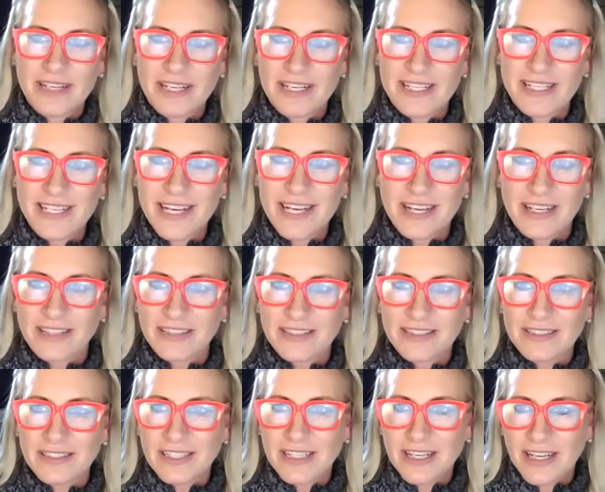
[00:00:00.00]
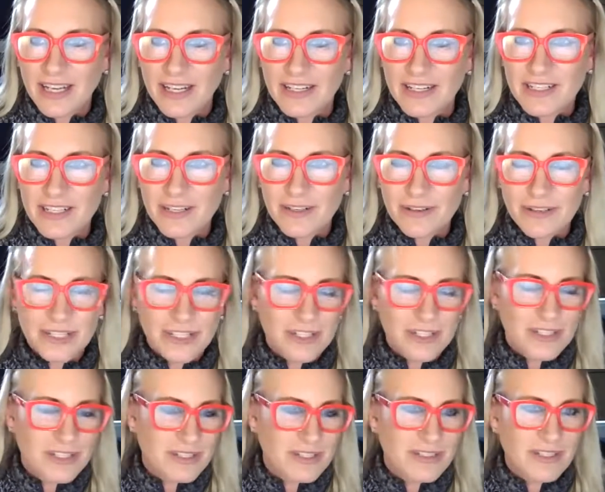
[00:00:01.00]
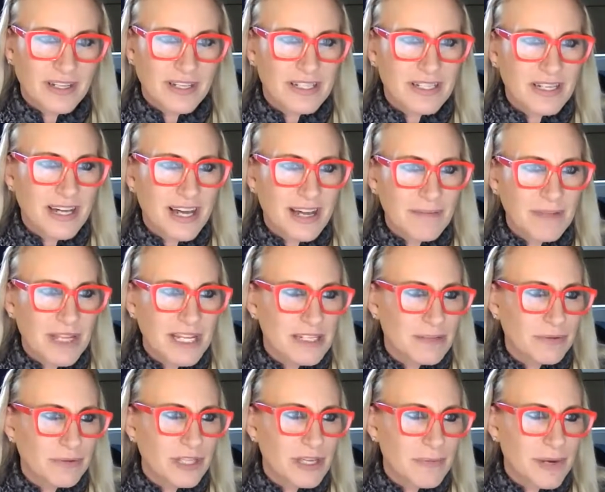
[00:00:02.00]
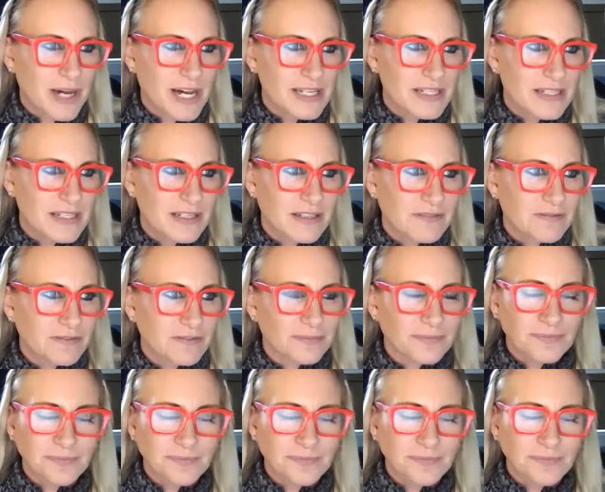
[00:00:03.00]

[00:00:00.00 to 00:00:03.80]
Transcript: I can say. And so it's just a time that's really positive.